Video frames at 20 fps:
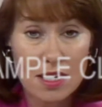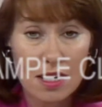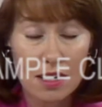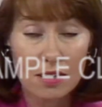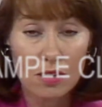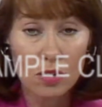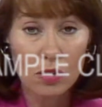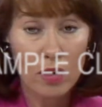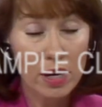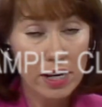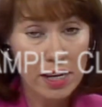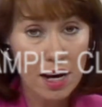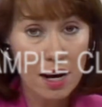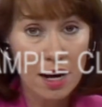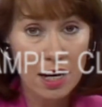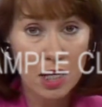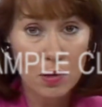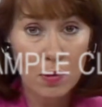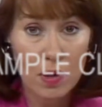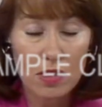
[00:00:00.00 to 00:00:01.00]
are already
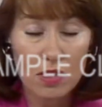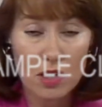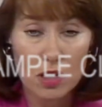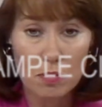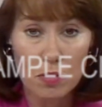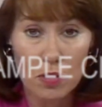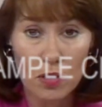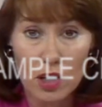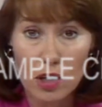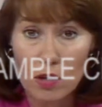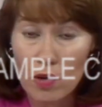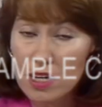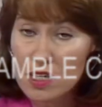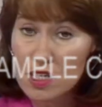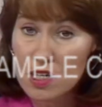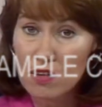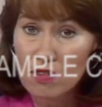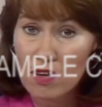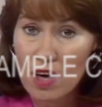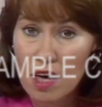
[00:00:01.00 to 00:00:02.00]
arguing that a more
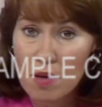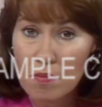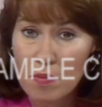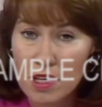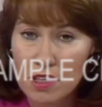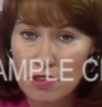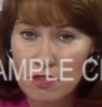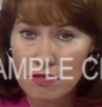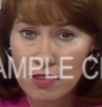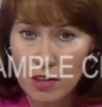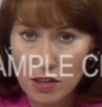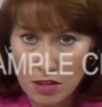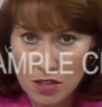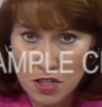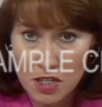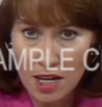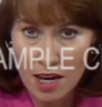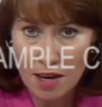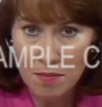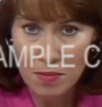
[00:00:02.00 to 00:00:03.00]
aggressive, better
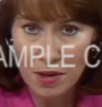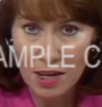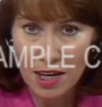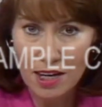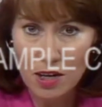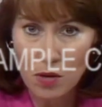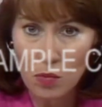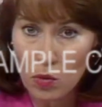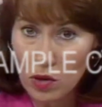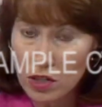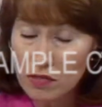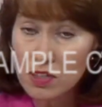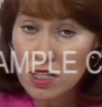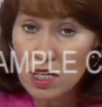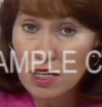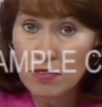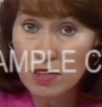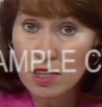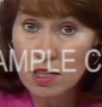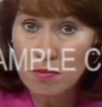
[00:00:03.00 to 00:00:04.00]
focused campaign would have
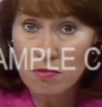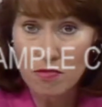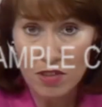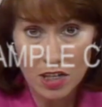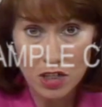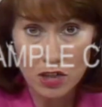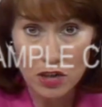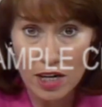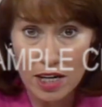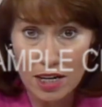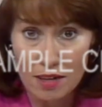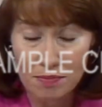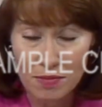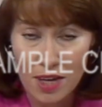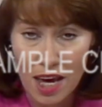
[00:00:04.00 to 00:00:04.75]
delivered them victory.